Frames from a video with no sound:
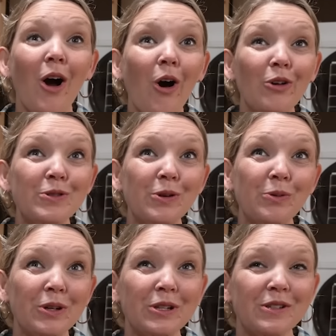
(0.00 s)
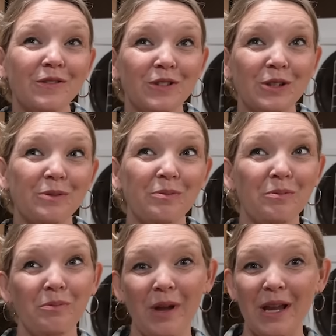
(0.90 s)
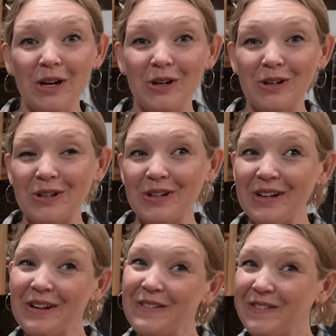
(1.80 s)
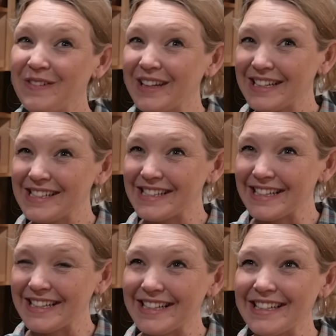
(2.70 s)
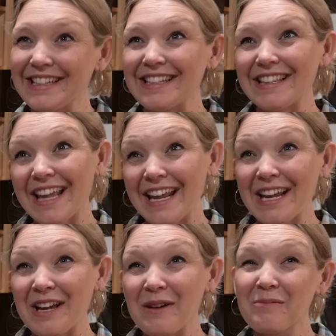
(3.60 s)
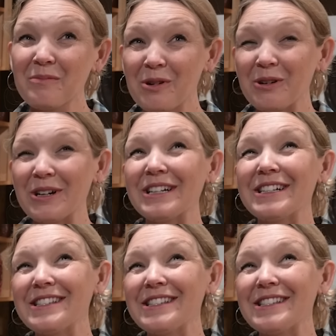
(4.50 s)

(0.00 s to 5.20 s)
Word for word: also works for bear, venison, lamb, pork,